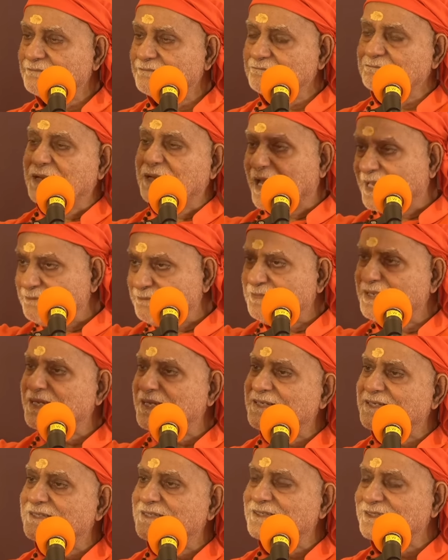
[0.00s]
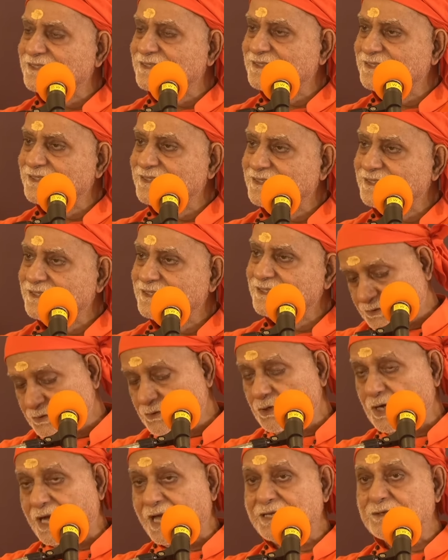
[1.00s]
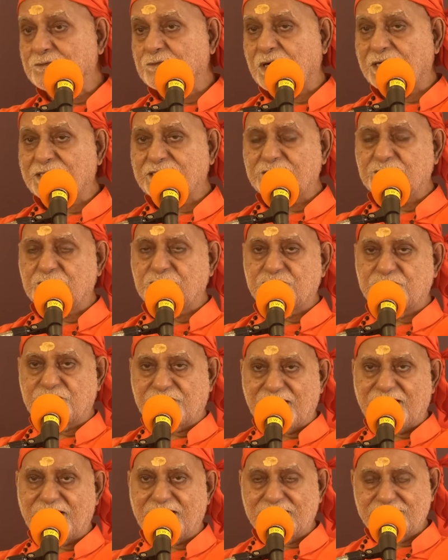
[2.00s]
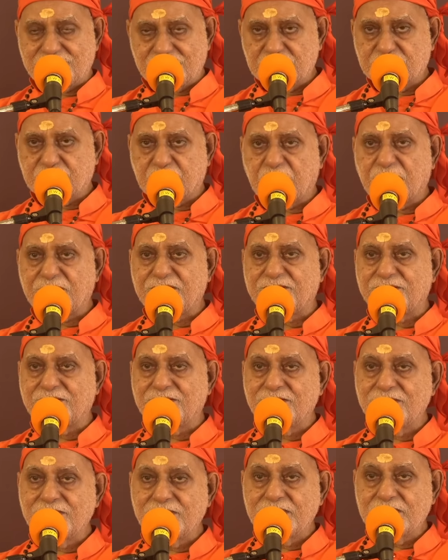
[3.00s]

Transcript: Man-made. So I wanted to say this point.